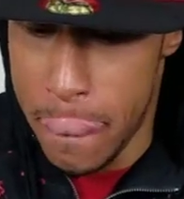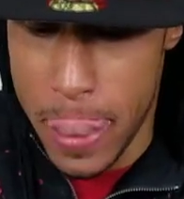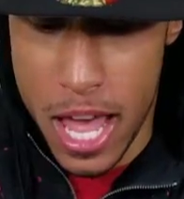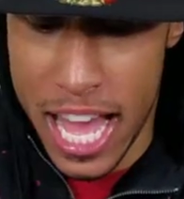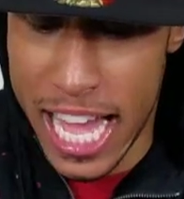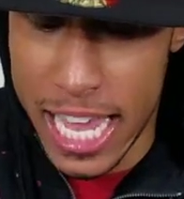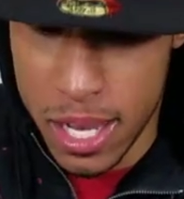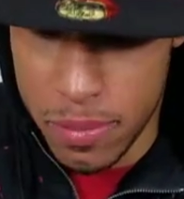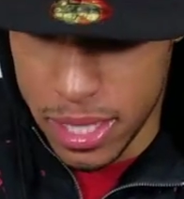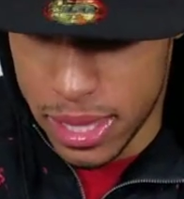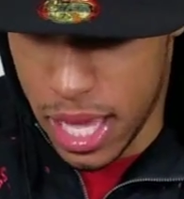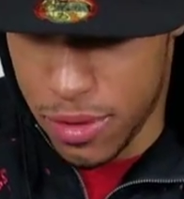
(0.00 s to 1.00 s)
I got him
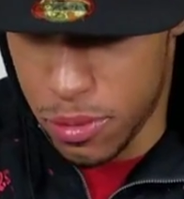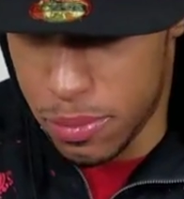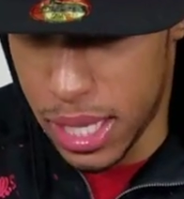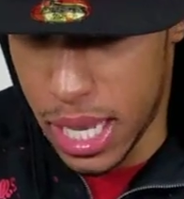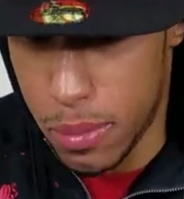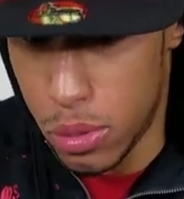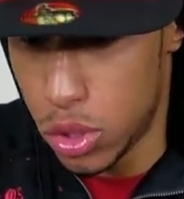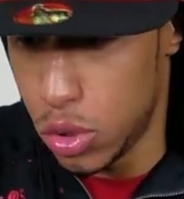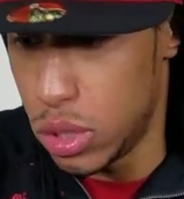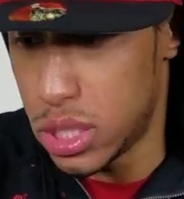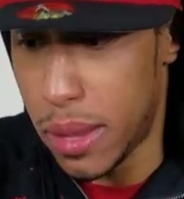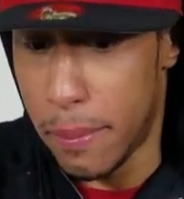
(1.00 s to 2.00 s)
to thank for being able to do
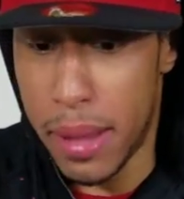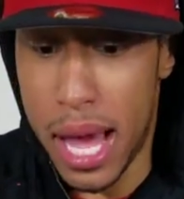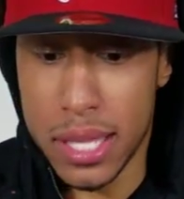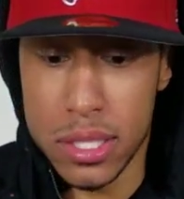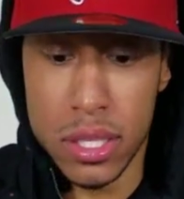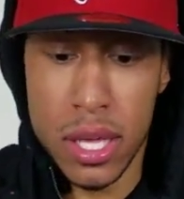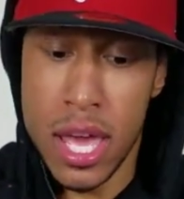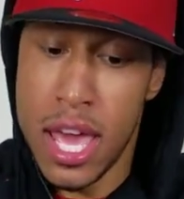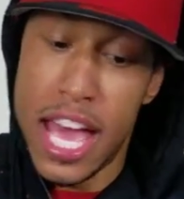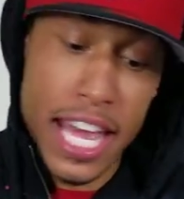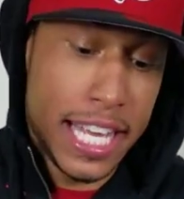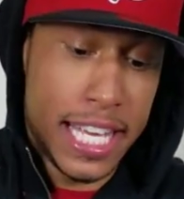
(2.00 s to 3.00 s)
this unboxing.
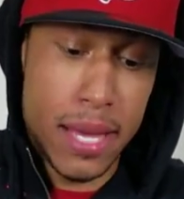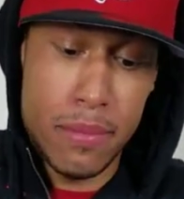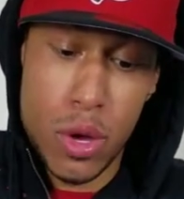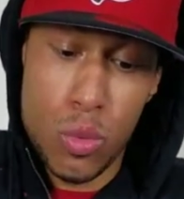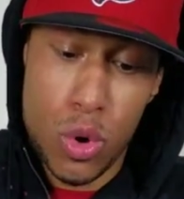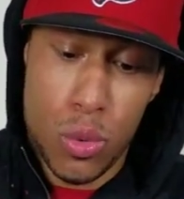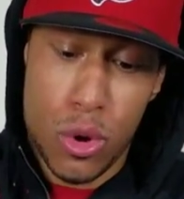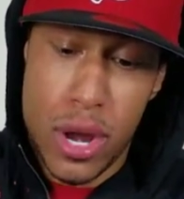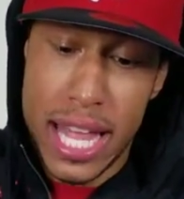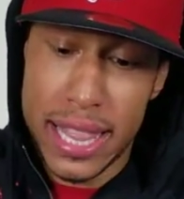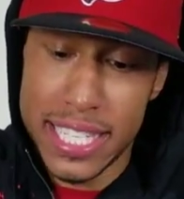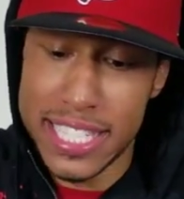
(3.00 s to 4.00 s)
And again, man, where we're
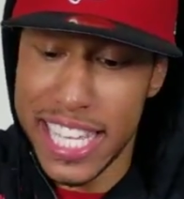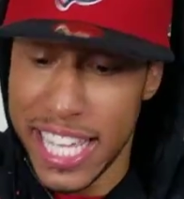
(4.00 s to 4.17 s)
at, this